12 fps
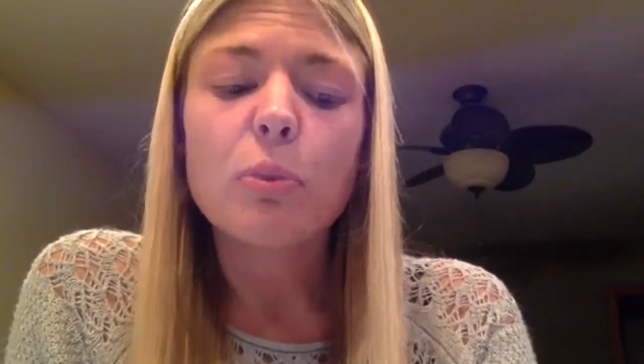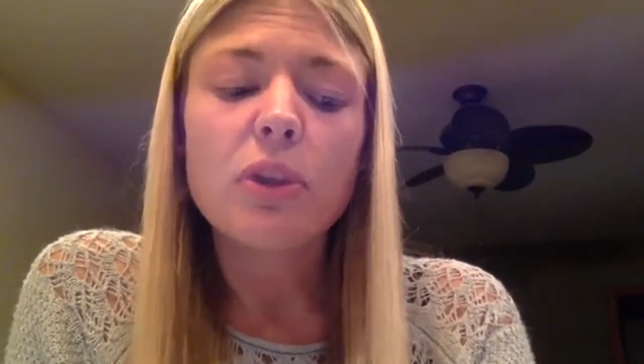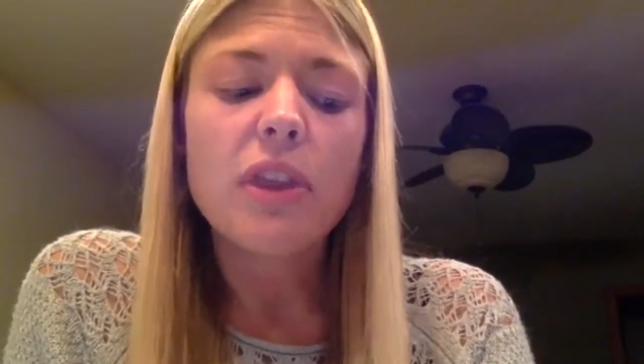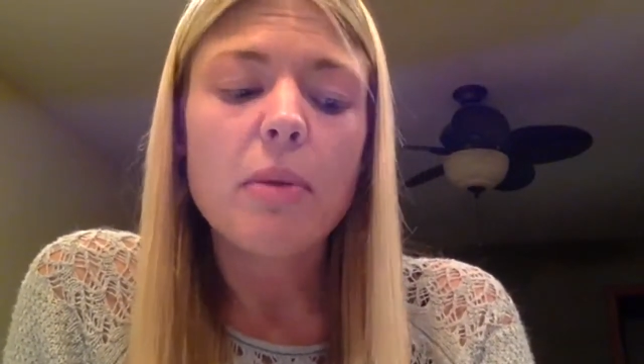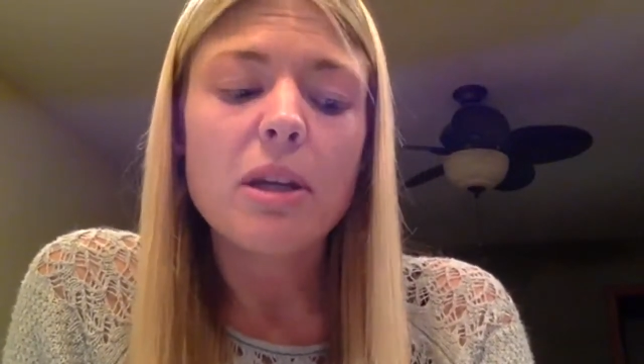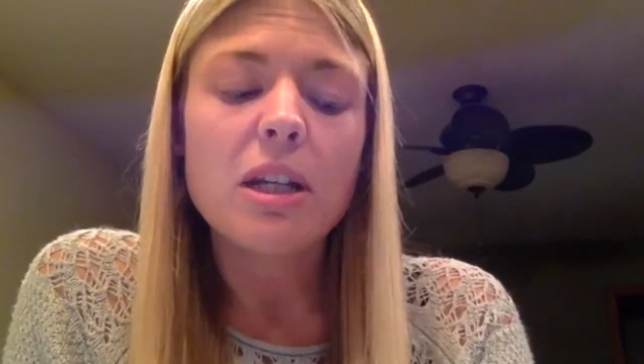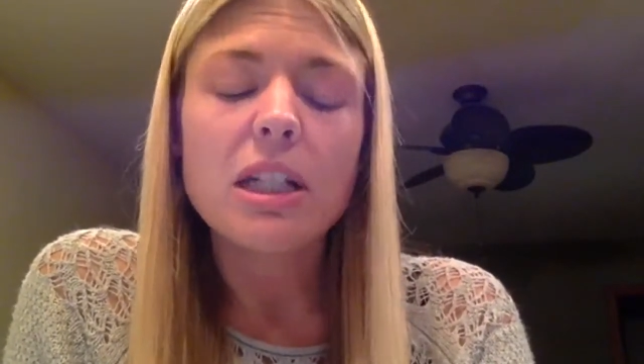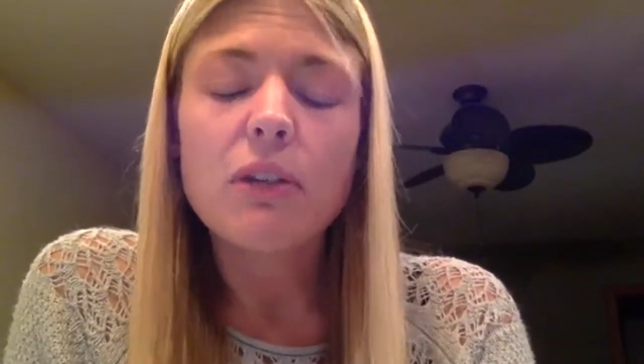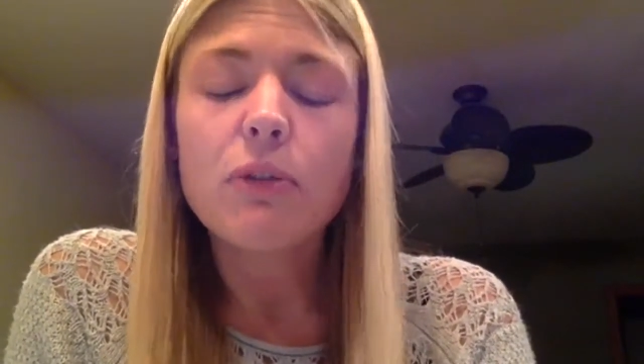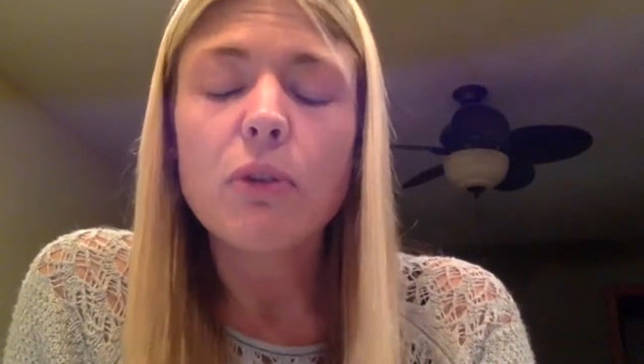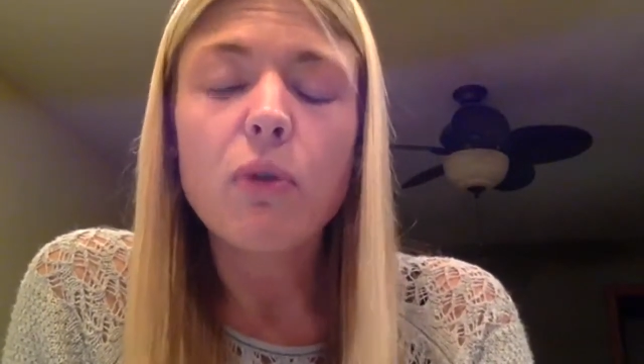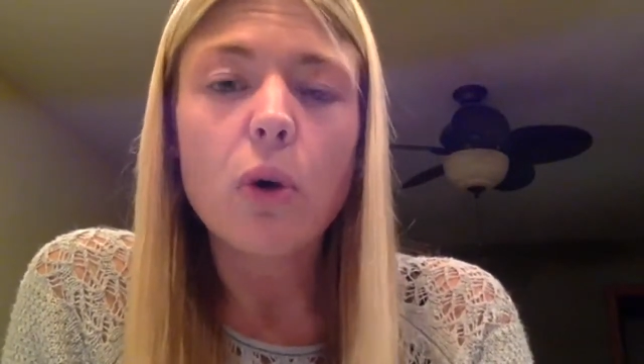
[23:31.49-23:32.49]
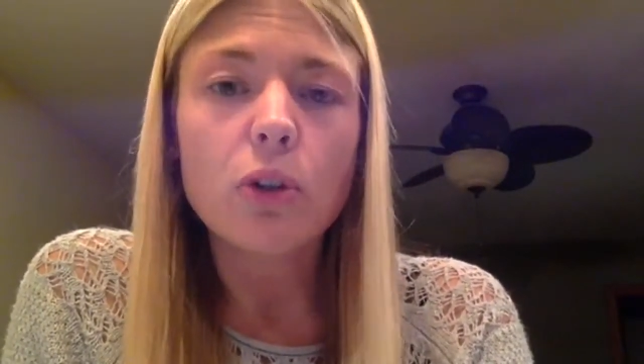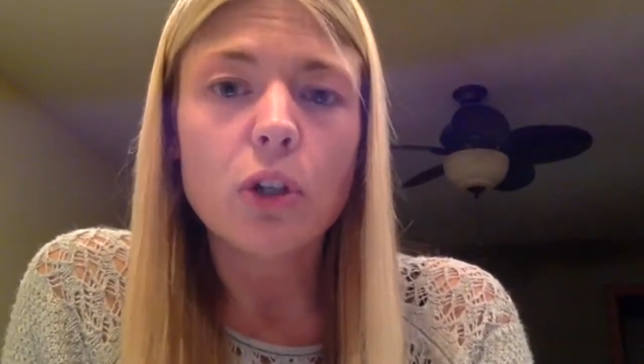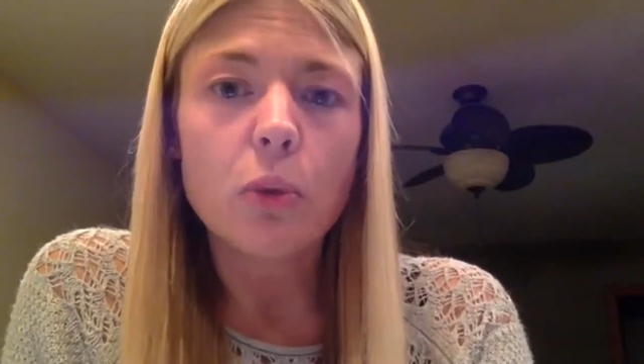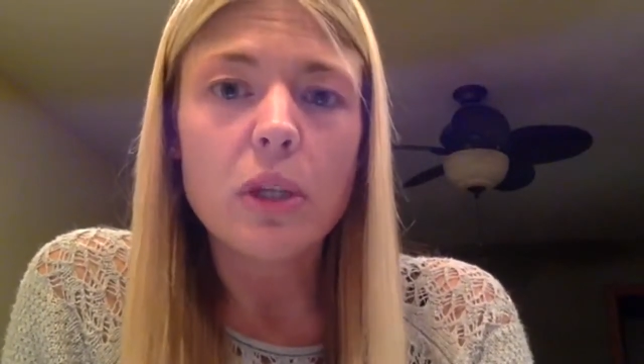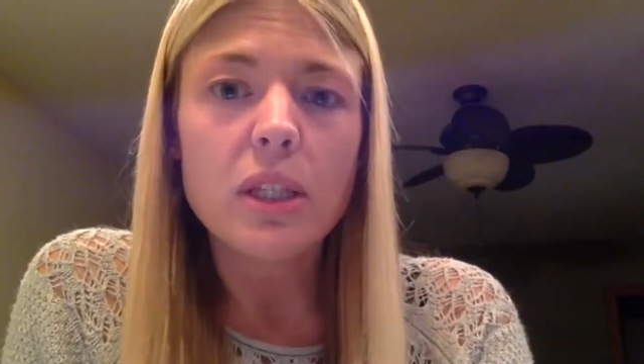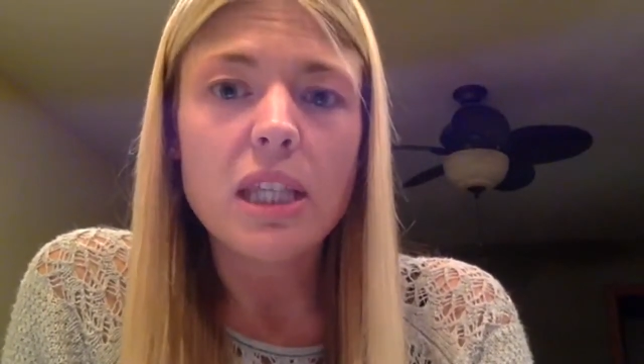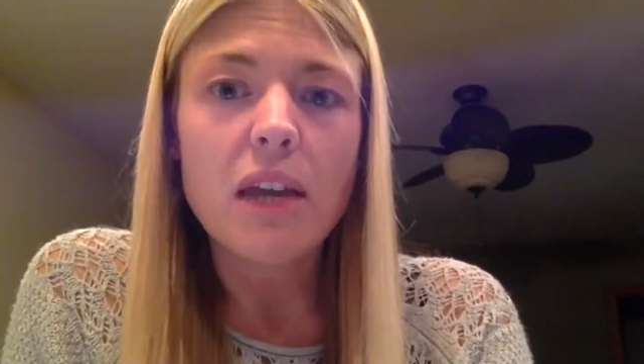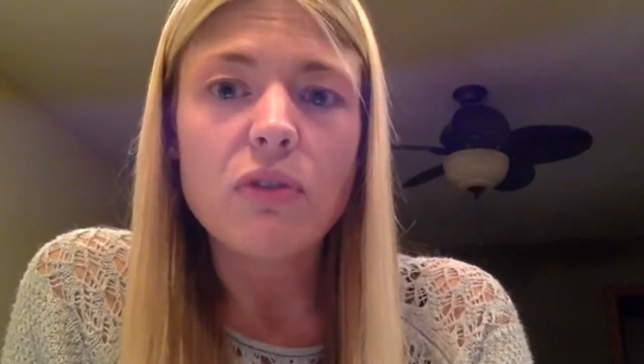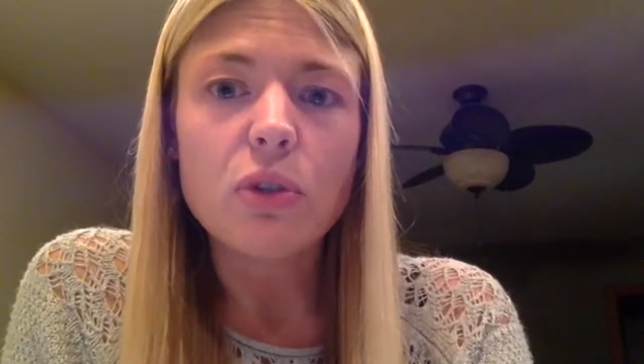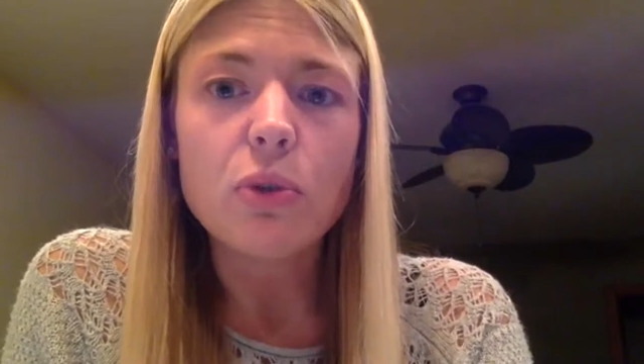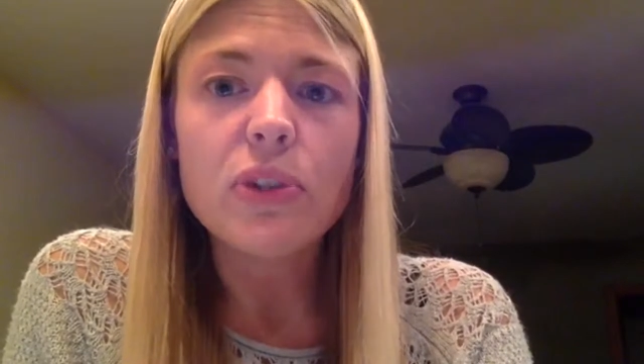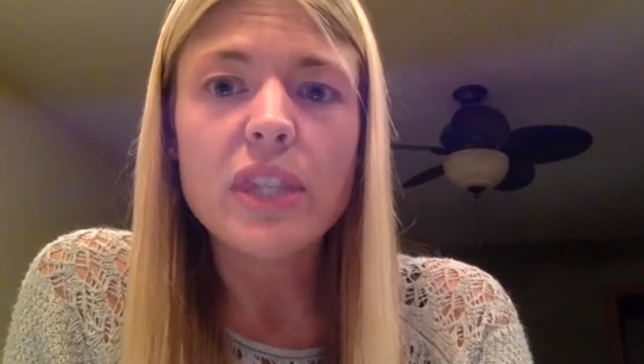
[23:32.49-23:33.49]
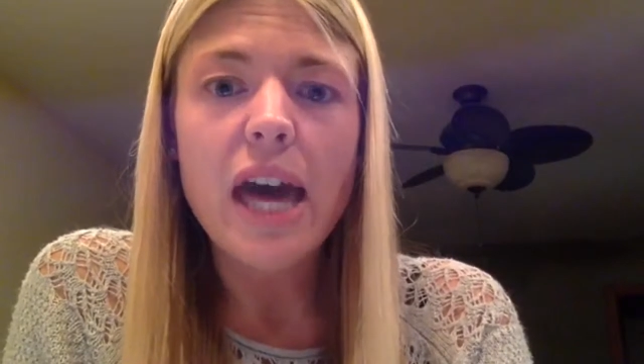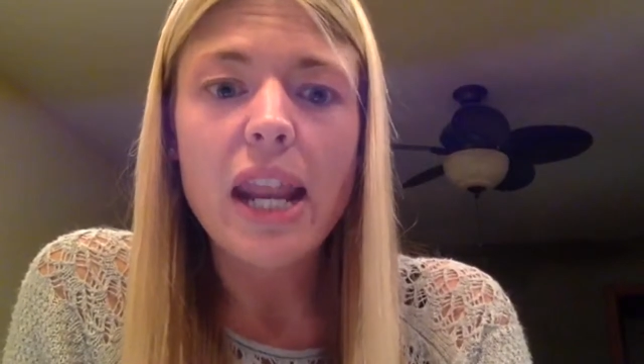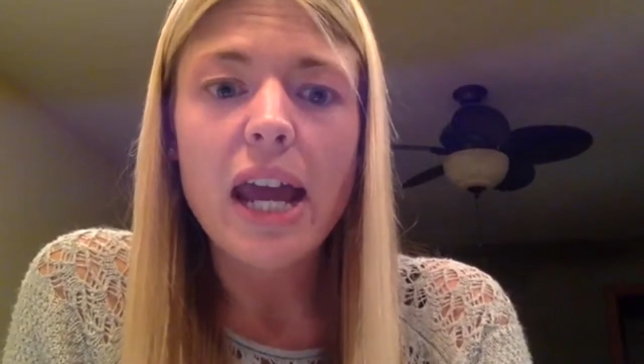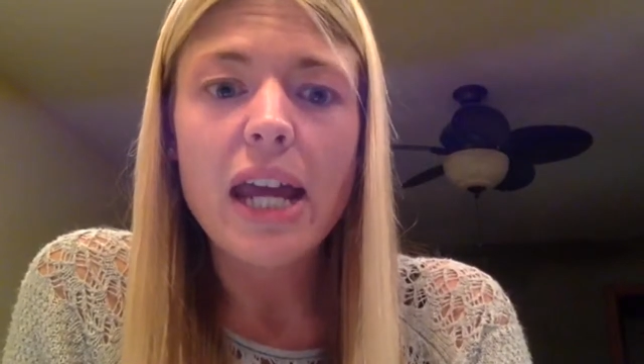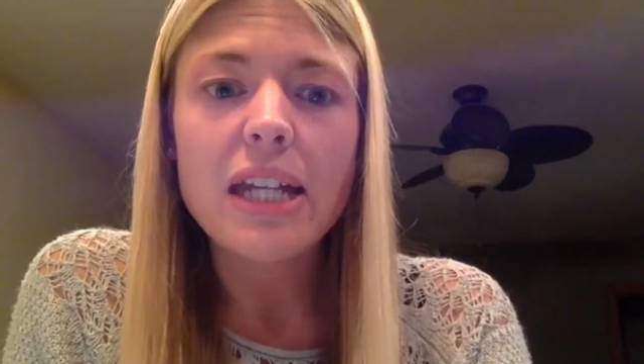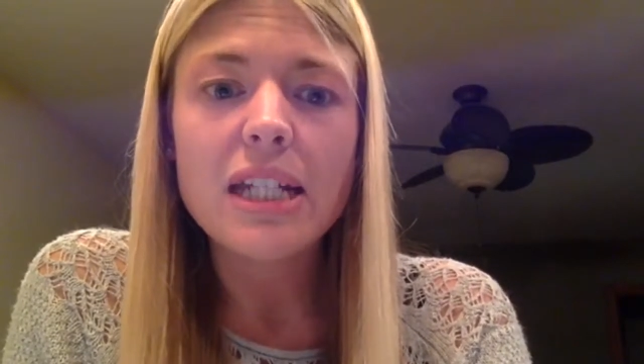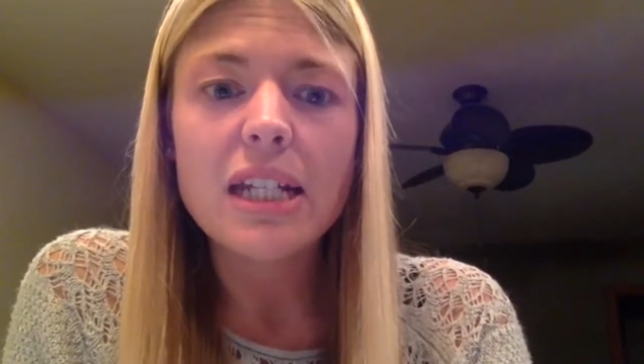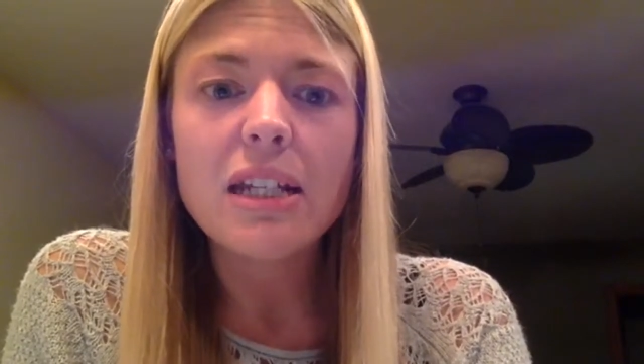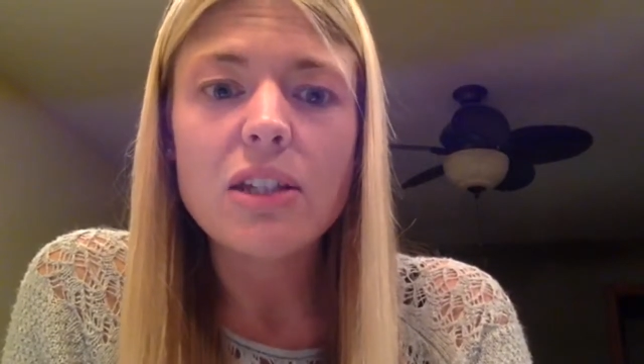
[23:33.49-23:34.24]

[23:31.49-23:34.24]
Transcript: put them in a different folder once I've used that idea,